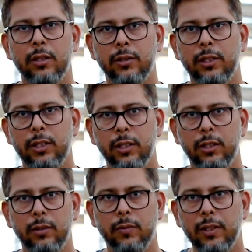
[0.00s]

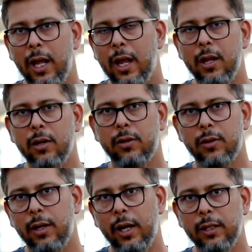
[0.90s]
the air
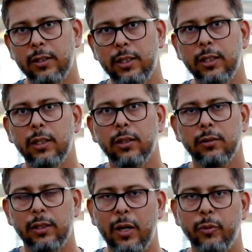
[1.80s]
and the
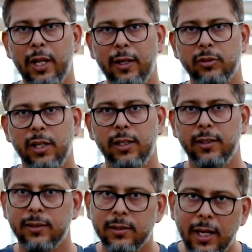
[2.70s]
carbon dioxide
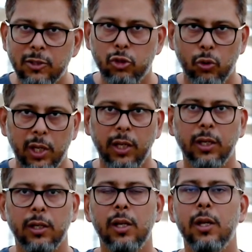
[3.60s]
and starts choking in.